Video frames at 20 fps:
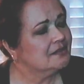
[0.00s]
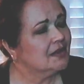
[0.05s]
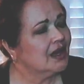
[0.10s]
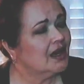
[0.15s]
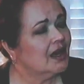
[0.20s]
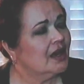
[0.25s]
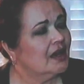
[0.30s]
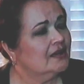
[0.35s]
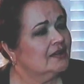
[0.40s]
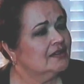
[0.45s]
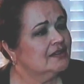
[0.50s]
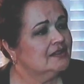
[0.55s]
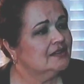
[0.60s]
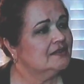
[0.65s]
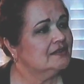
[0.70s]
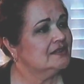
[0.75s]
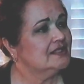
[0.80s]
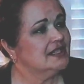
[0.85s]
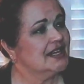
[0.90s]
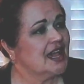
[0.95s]
uh,
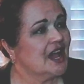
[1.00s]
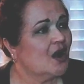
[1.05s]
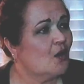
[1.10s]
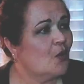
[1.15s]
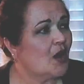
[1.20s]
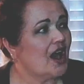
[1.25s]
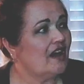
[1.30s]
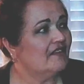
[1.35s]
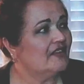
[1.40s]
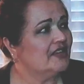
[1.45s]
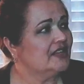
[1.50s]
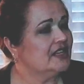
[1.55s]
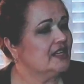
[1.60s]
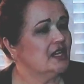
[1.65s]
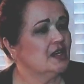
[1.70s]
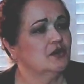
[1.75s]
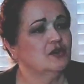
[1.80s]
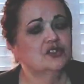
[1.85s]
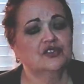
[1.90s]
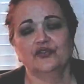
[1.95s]
DIY
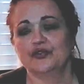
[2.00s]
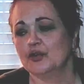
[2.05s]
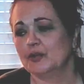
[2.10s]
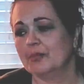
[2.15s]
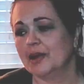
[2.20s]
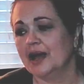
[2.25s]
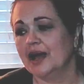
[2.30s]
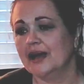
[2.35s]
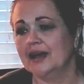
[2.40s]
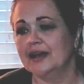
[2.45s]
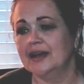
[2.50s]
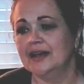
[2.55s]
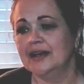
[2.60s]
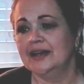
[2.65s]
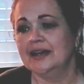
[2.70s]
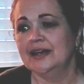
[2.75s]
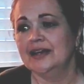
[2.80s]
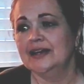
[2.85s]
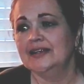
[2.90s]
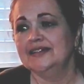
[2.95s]
videos, for my
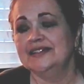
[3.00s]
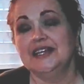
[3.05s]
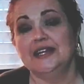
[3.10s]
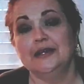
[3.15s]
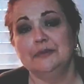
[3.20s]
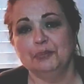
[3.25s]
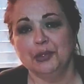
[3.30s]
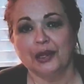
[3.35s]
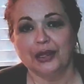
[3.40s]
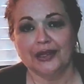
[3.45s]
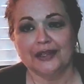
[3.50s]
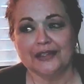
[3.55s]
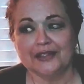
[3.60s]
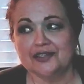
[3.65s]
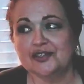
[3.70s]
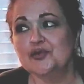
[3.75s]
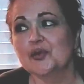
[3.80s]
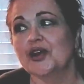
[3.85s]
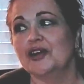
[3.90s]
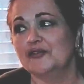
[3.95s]
10
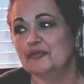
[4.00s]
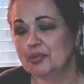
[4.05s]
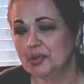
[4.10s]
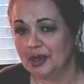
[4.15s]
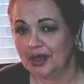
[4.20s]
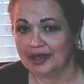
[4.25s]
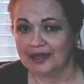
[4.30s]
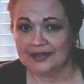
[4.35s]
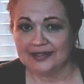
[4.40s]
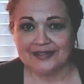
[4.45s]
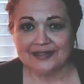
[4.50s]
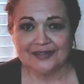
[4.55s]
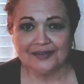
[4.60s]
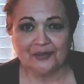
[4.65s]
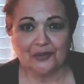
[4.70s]
plus, 12 plus.